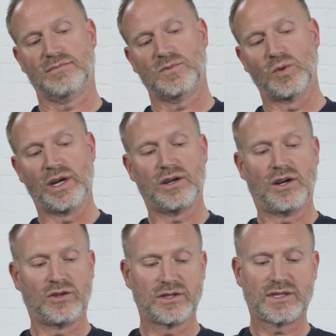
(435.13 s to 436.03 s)
well,
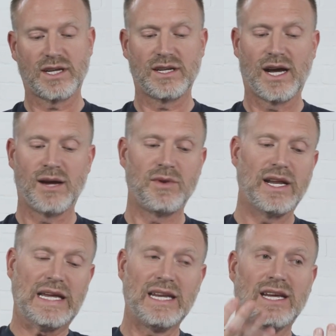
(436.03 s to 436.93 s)
all of a sudden, I'm
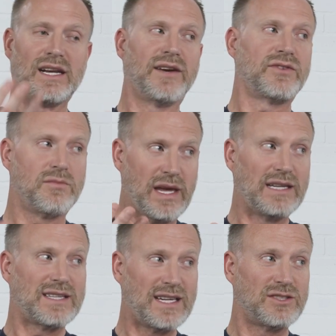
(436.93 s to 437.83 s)
not eating enough to
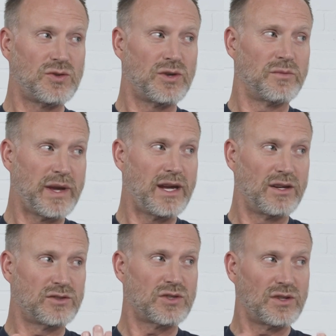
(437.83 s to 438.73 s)
maintain
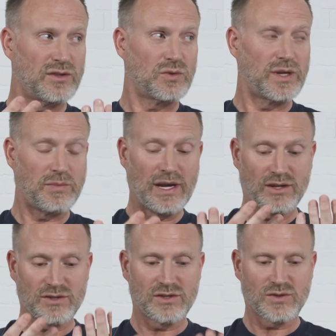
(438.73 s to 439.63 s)
220
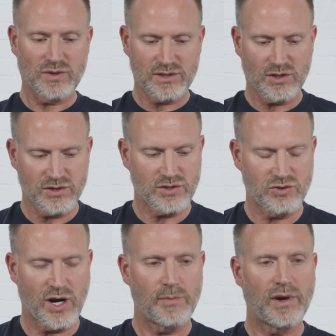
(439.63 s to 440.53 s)
pounds, and so it starts to
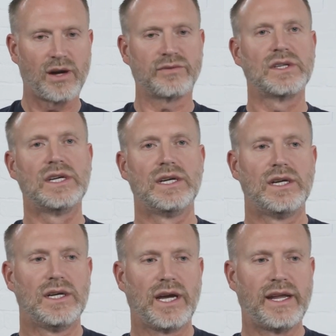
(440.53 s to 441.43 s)
drop off.
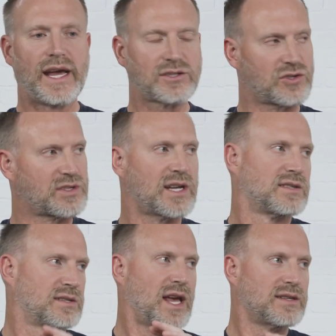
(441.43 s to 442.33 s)
And
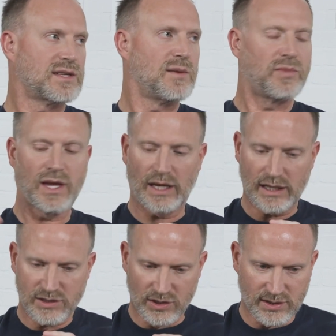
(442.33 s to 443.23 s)
exercise is that same thing.
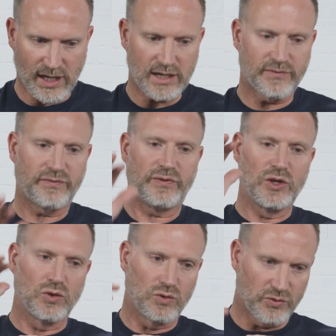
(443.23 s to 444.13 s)
It just kind of
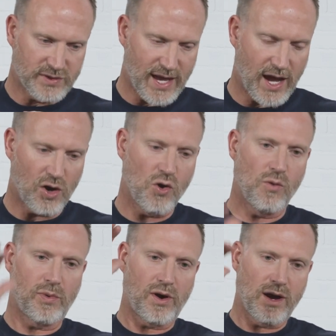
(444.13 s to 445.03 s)
fuels that
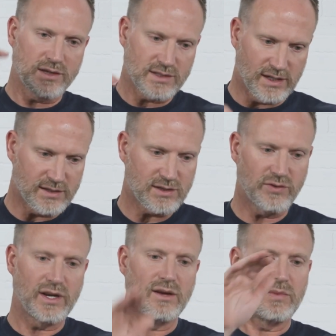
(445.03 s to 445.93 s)
whole process so
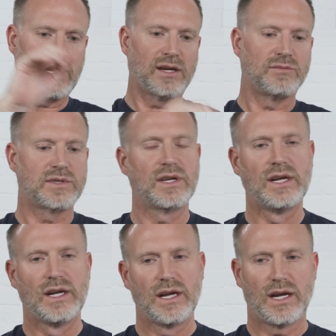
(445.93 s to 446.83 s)
that it becomes
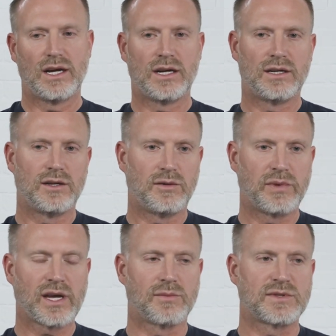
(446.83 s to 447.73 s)

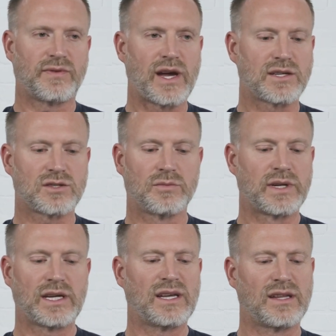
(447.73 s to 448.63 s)
faster.
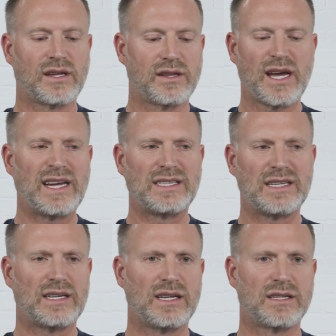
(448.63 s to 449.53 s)
But again, the
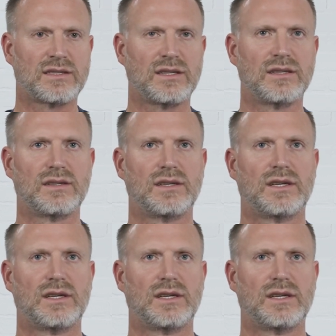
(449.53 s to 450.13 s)
idea isn't